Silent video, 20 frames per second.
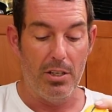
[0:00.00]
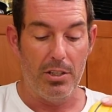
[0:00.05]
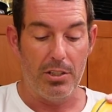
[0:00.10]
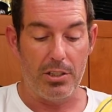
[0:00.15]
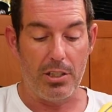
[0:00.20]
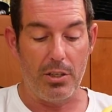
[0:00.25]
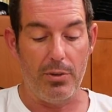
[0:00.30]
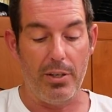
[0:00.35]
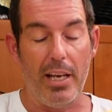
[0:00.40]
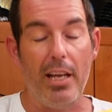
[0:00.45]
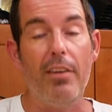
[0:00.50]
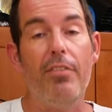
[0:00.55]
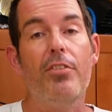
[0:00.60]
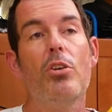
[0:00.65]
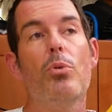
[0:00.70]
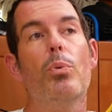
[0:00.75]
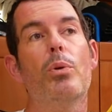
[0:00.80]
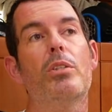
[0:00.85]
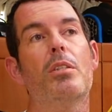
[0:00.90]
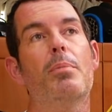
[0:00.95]
So if
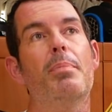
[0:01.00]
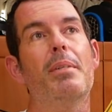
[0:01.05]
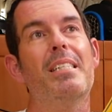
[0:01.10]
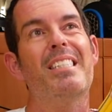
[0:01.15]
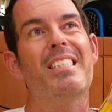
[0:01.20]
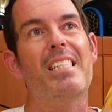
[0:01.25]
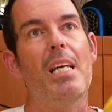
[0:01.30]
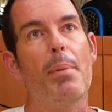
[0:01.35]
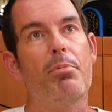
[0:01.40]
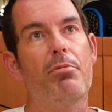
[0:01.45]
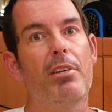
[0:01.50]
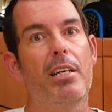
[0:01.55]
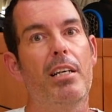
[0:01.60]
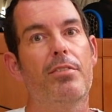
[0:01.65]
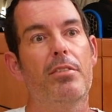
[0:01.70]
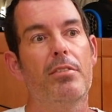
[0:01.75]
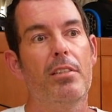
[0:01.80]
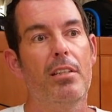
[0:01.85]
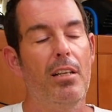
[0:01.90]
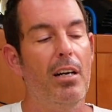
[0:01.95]
you were to be separated
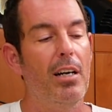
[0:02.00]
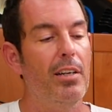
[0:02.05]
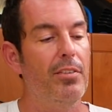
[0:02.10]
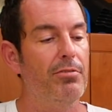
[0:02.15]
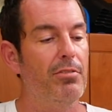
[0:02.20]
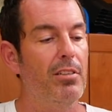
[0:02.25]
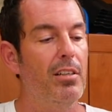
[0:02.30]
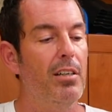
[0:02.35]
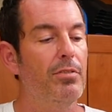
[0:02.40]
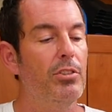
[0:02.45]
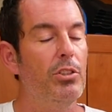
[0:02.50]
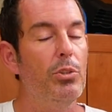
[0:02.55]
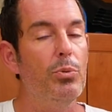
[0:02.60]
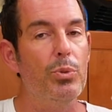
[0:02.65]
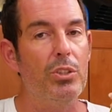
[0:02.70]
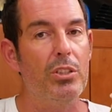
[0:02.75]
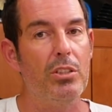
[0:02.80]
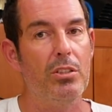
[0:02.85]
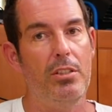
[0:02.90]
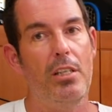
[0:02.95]
from the life raft, you
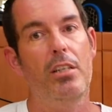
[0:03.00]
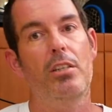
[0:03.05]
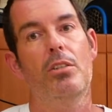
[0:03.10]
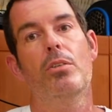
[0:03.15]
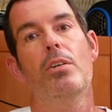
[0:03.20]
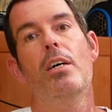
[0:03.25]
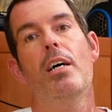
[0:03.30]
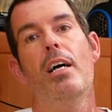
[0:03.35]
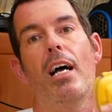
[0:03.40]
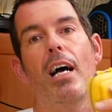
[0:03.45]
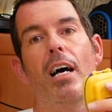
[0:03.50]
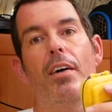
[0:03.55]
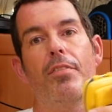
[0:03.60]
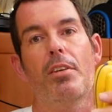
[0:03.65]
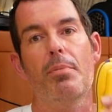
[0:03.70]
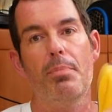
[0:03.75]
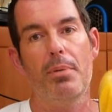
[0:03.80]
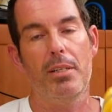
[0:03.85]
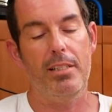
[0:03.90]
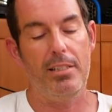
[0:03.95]
still have the
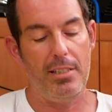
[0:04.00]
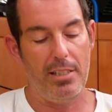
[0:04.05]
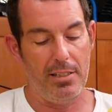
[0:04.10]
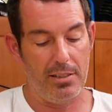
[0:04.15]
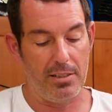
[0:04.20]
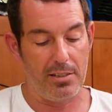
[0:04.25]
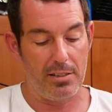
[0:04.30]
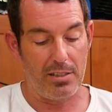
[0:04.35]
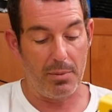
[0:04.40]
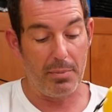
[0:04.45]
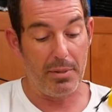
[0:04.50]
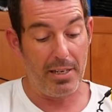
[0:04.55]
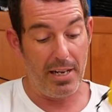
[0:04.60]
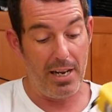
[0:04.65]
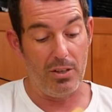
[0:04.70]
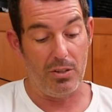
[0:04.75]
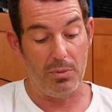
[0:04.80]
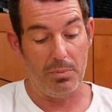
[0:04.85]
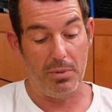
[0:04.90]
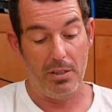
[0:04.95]
ability to summon
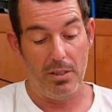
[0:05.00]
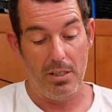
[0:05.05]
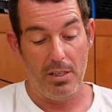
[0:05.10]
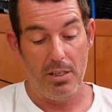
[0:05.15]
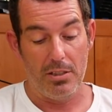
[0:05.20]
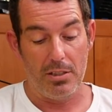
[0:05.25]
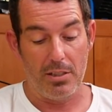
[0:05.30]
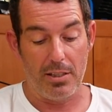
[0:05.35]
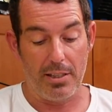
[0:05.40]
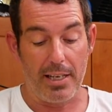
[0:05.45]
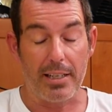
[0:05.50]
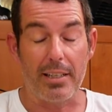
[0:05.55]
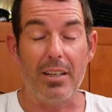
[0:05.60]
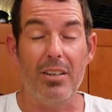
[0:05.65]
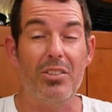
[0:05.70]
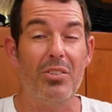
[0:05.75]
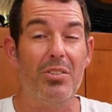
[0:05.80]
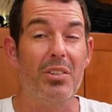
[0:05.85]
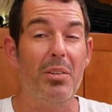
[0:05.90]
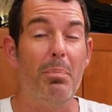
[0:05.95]
help. So that
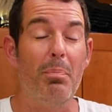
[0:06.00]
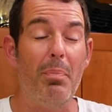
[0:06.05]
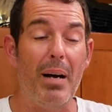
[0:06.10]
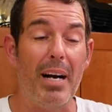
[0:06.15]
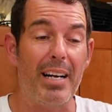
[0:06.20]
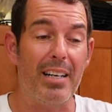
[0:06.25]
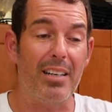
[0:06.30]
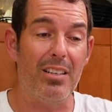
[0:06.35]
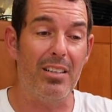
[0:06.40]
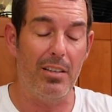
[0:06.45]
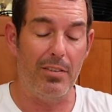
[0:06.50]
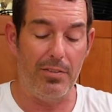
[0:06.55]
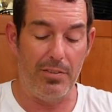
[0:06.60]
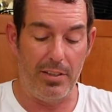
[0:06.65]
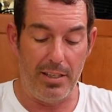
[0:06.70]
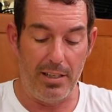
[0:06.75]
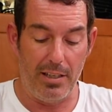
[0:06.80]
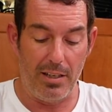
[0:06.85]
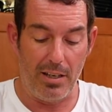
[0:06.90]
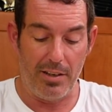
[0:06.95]
goes on the back of
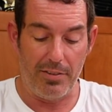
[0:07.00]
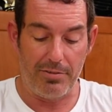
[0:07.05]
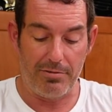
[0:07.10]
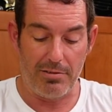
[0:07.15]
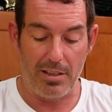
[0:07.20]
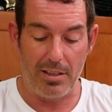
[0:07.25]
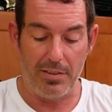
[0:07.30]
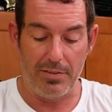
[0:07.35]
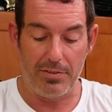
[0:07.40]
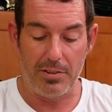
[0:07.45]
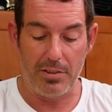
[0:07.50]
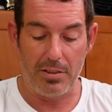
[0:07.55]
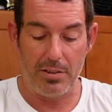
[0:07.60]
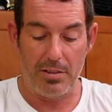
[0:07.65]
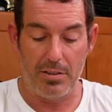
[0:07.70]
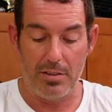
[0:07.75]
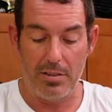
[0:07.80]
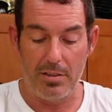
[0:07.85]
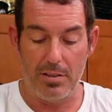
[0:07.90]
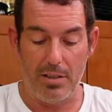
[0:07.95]
the life raft.
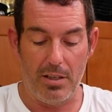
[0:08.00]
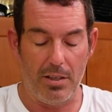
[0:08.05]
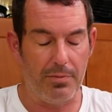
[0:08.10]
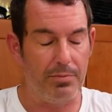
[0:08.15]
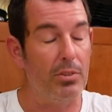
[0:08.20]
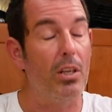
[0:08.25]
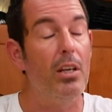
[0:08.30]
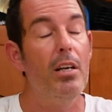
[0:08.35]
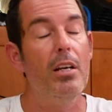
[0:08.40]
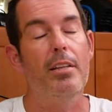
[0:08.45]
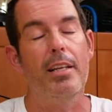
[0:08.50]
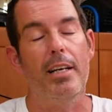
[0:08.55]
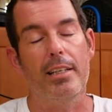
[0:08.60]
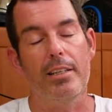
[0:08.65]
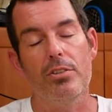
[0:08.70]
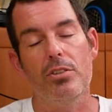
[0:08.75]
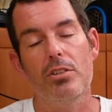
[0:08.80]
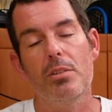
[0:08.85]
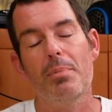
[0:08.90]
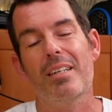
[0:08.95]
That
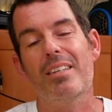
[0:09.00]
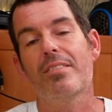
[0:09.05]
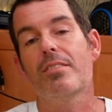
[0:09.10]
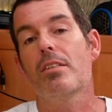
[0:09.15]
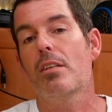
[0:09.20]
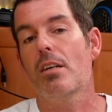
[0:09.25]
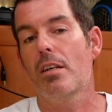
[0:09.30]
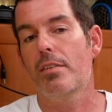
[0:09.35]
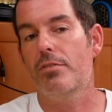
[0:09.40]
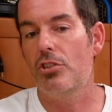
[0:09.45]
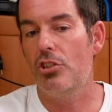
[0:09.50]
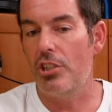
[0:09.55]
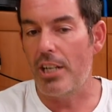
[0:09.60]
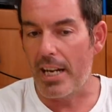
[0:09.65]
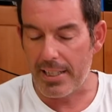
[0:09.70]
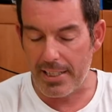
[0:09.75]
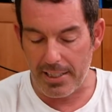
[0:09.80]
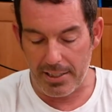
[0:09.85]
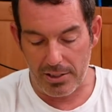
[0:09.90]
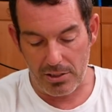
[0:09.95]
goes on the back of the life
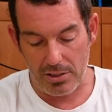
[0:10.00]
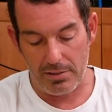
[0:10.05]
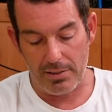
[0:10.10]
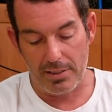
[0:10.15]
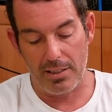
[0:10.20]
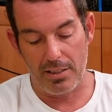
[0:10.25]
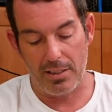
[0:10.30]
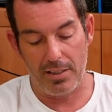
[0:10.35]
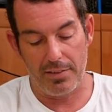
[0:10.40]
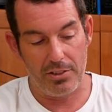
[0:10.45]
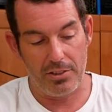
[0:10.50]
jacket, sorry, the life